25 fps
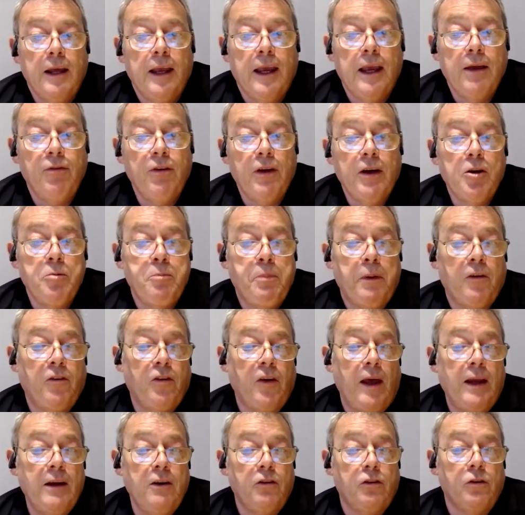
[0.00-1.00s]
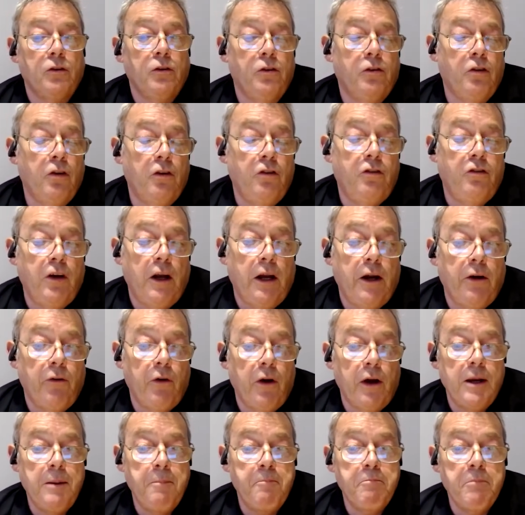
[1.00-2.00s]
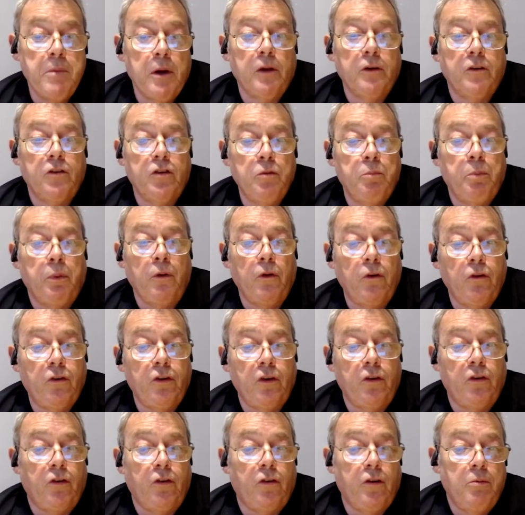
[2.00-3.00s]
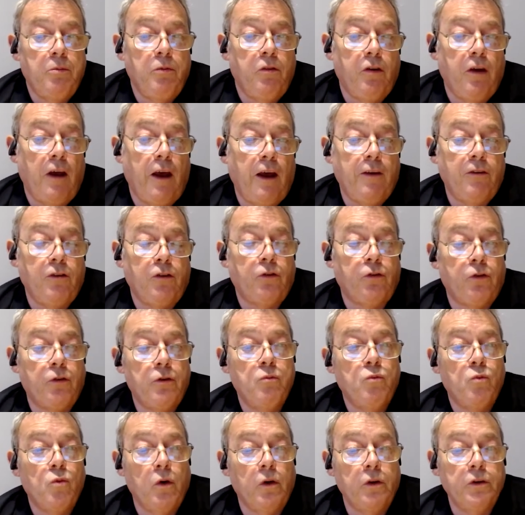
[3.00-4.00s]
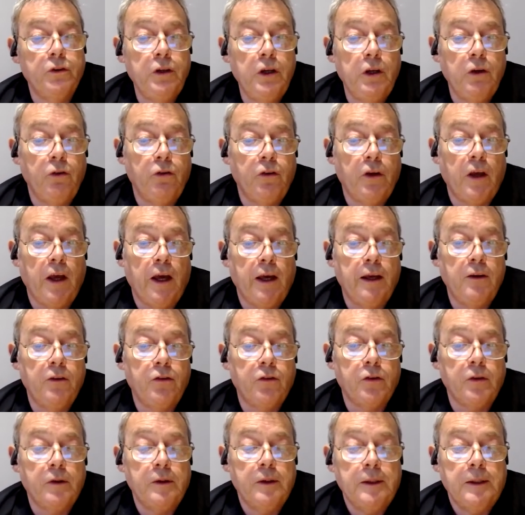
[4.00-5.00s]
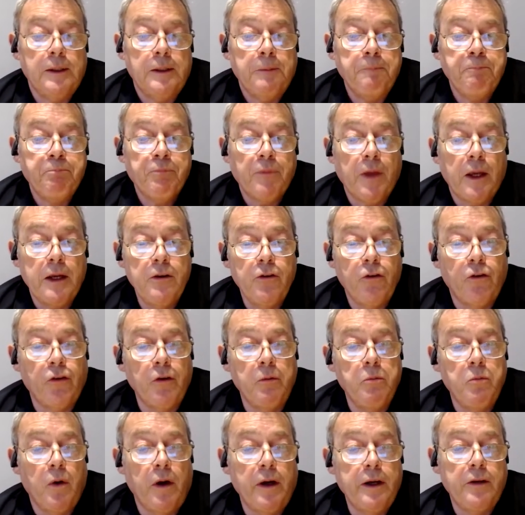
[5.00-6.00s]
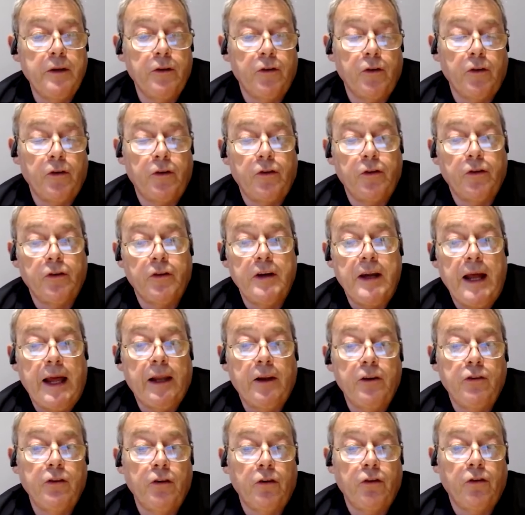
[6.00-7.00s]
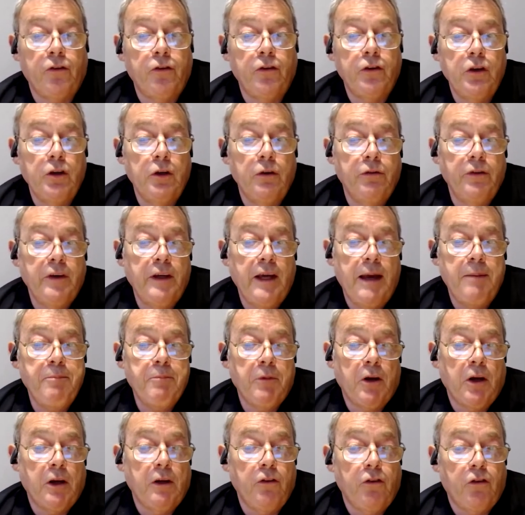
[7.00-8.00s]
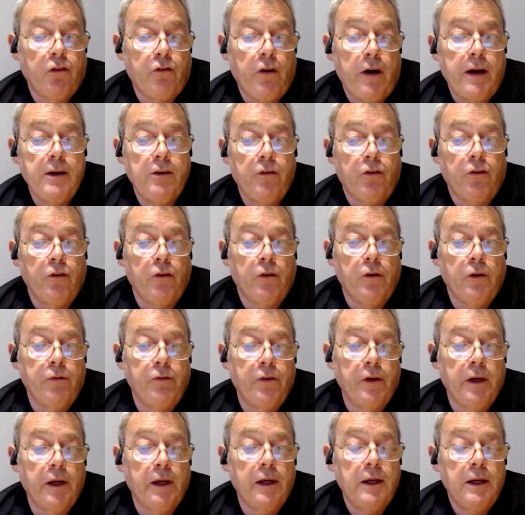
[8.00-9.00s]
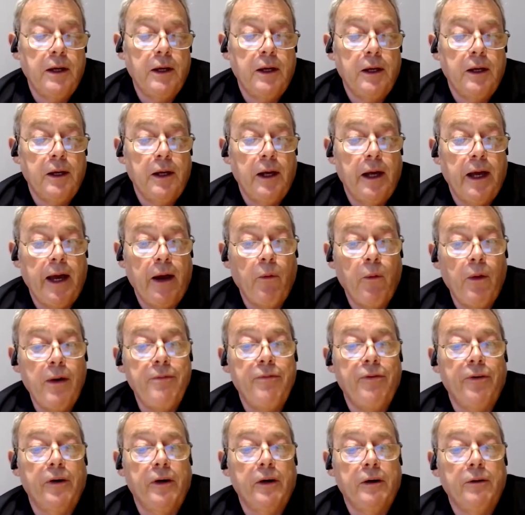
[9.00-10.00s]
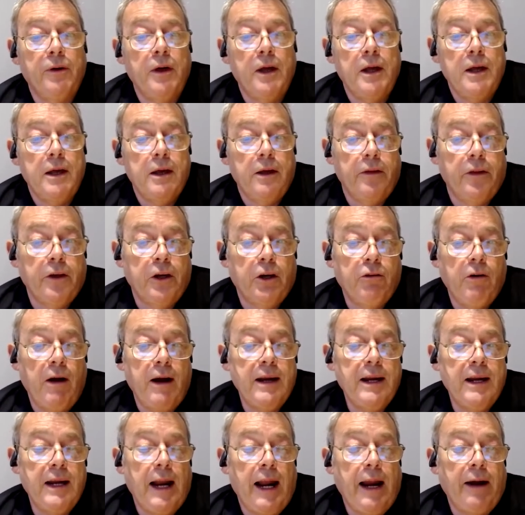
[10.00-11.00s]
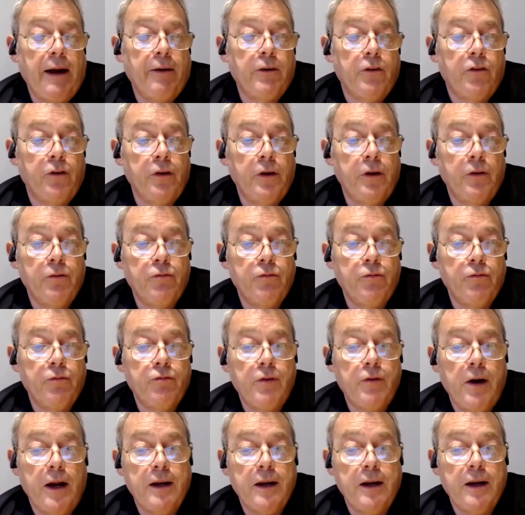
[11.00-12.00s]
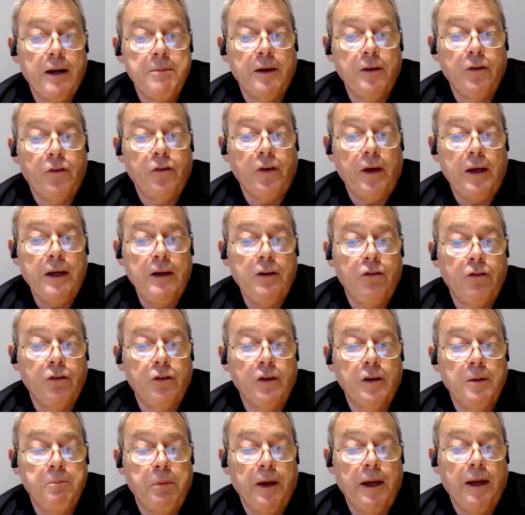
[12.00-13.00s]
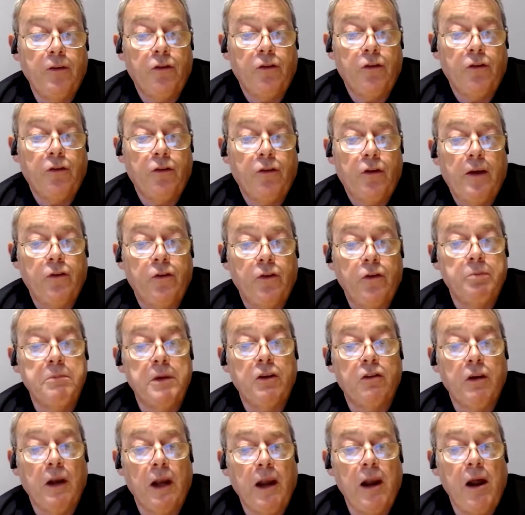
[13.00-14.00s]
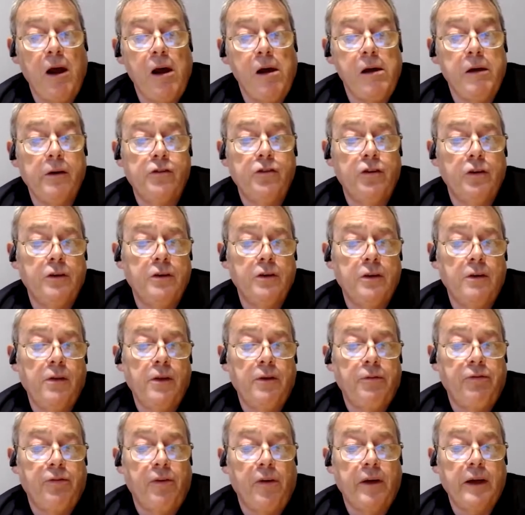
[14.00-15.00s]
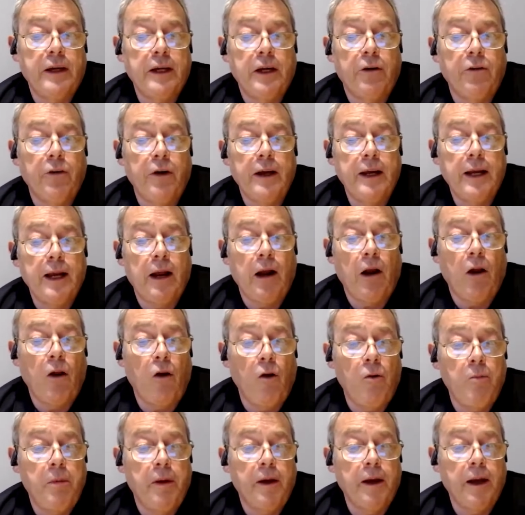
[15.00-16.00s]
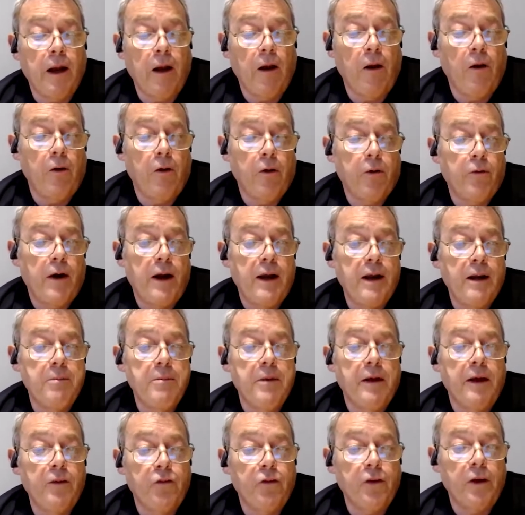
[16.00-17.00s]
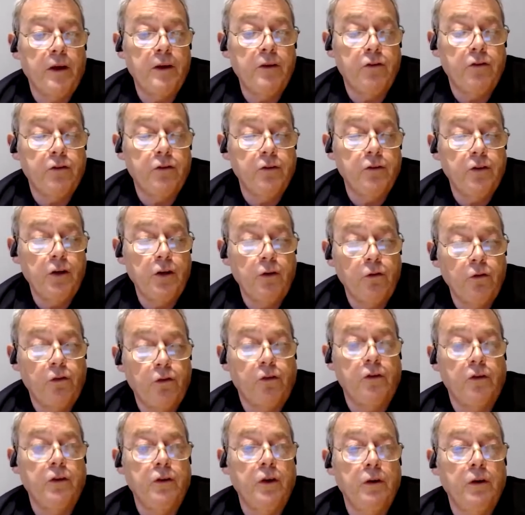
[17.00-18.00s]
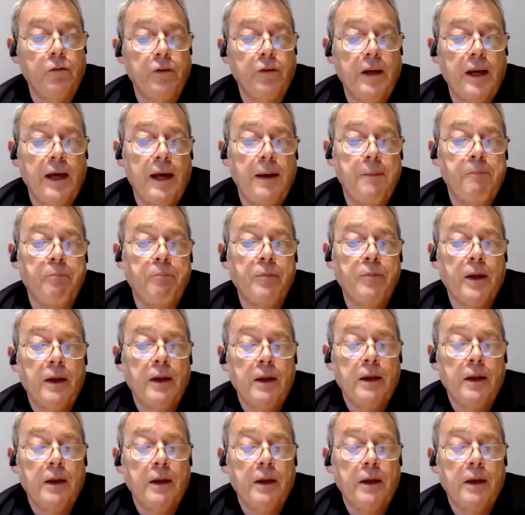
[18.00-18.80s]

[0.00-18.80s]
giving the potential to generate multiple system tests from one use case. In some ways, this is analogous to UVM constraint solving. However, the granularity of randomization in PSS is much larger than the fine-grained clock-by-clock randomization used in UVM.